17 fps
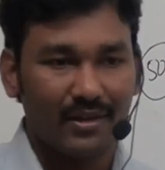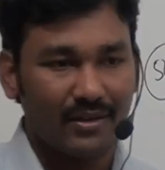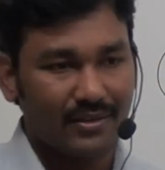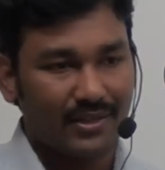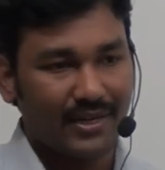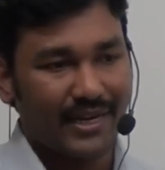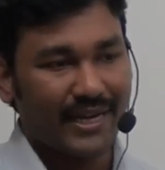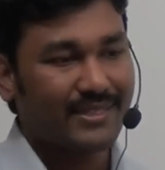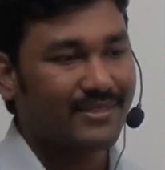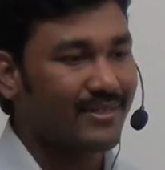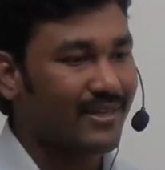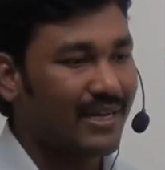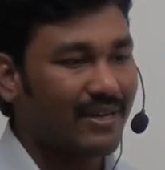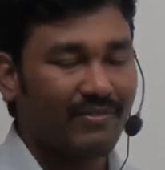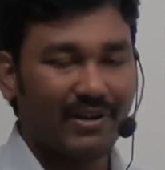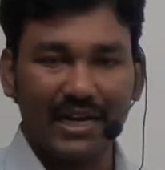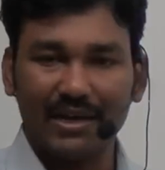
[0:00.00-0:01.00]
The next
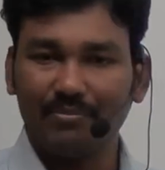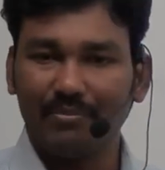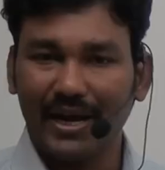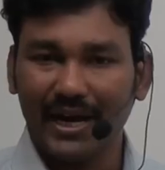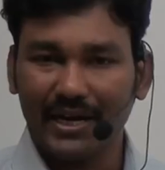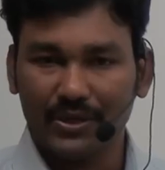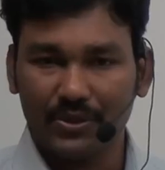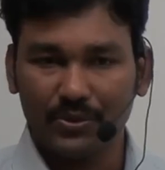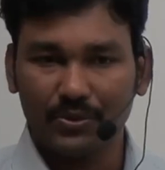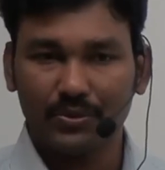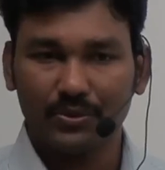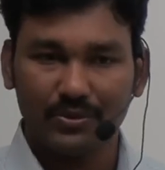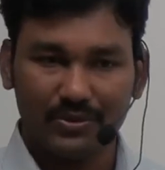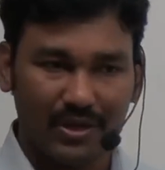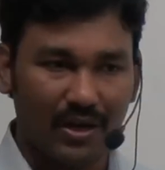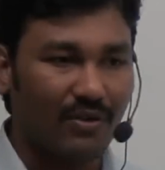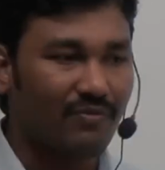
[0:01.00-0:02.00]
day when I'm back to
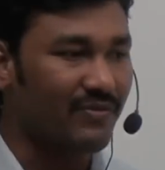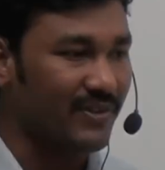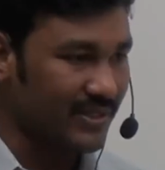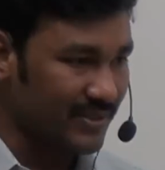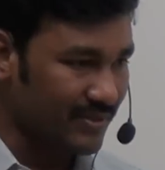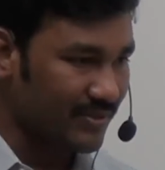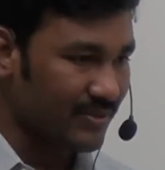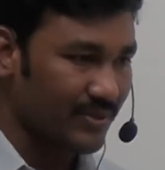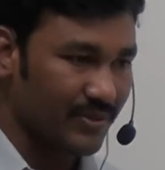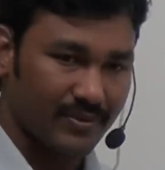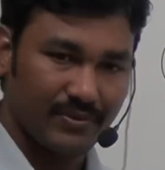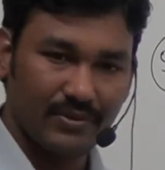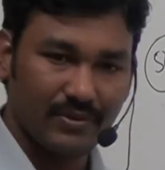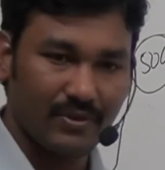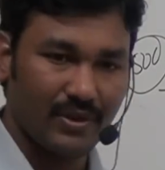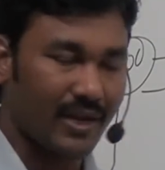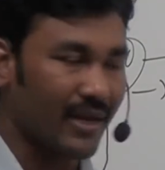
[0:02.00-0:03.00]
the office,
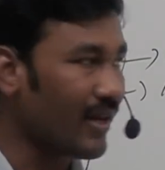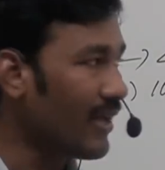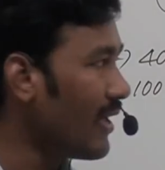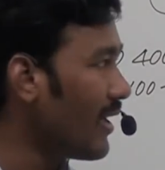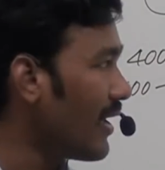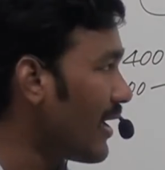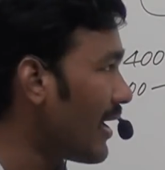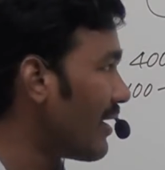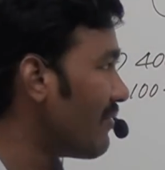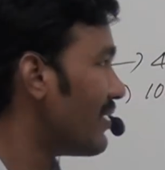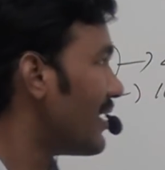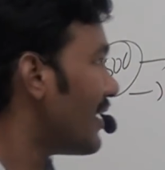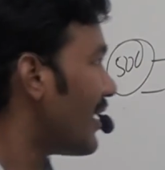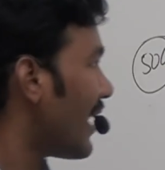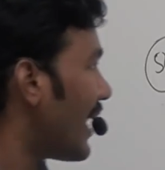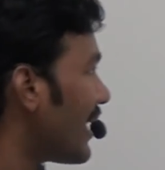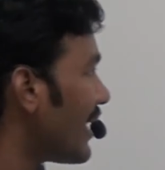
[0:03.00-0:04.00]
okay, I
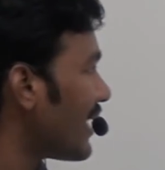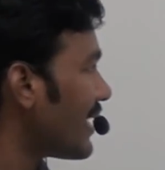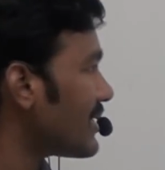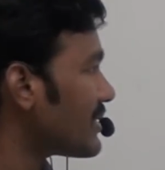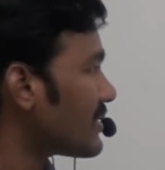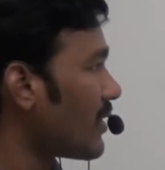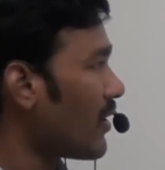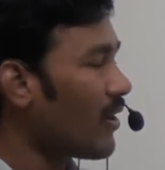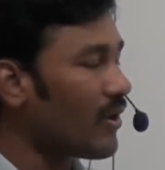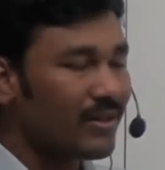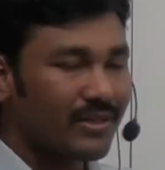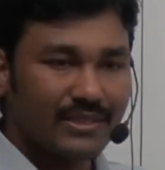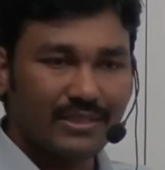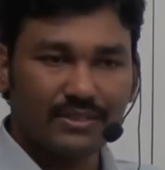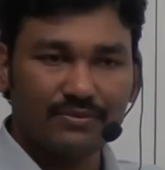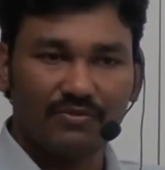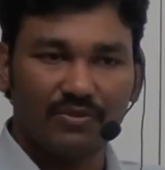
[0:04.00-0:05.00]
will analyze all
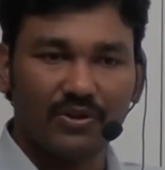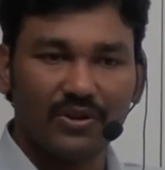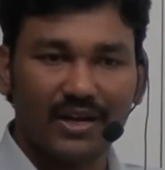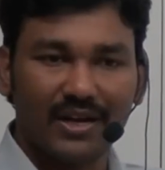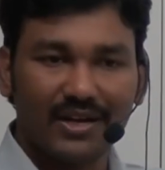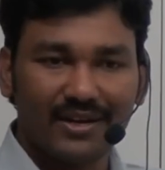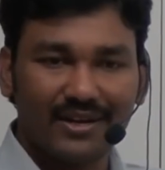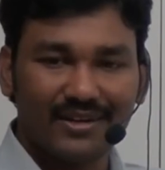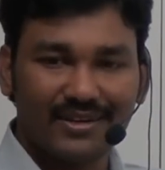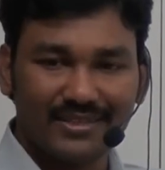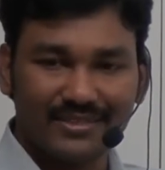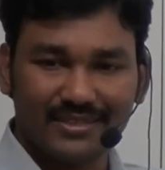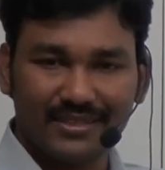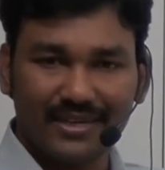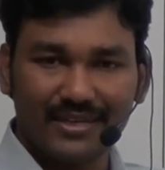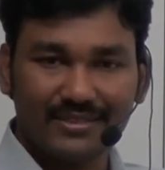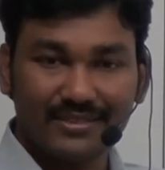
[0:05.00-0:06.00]
these 400
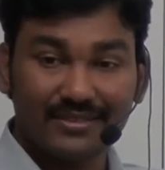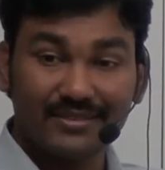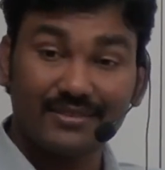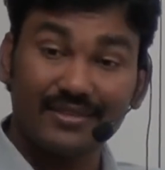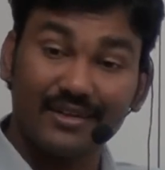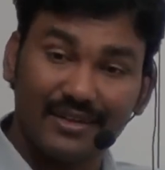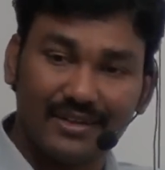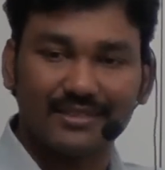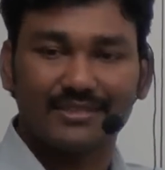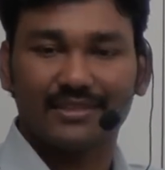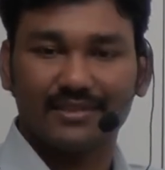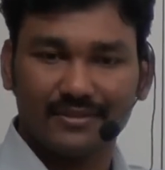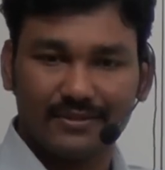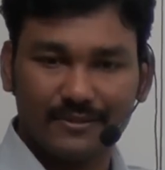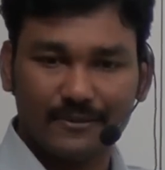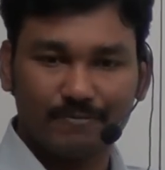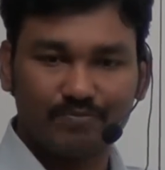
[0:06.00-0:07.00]
test cases
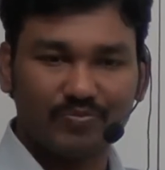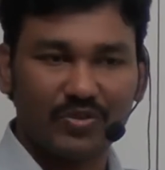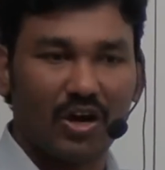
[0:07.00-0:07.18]
results.